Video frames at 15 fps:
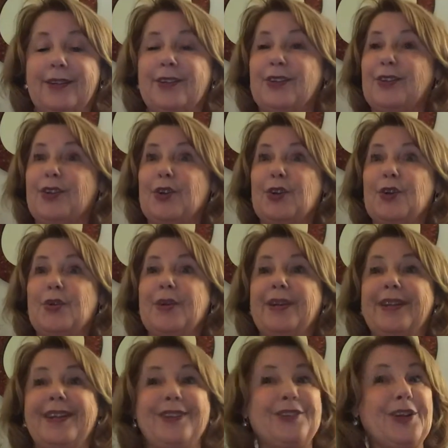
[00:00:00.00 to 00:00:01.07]
No
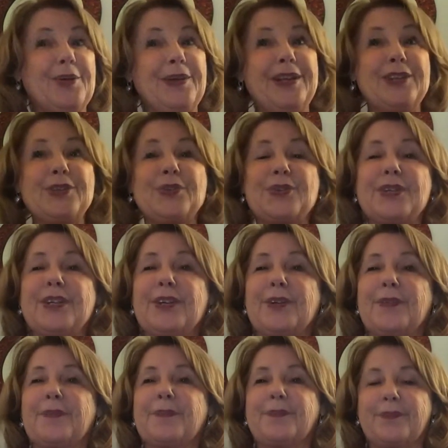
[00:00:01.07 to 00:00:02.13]
answers here.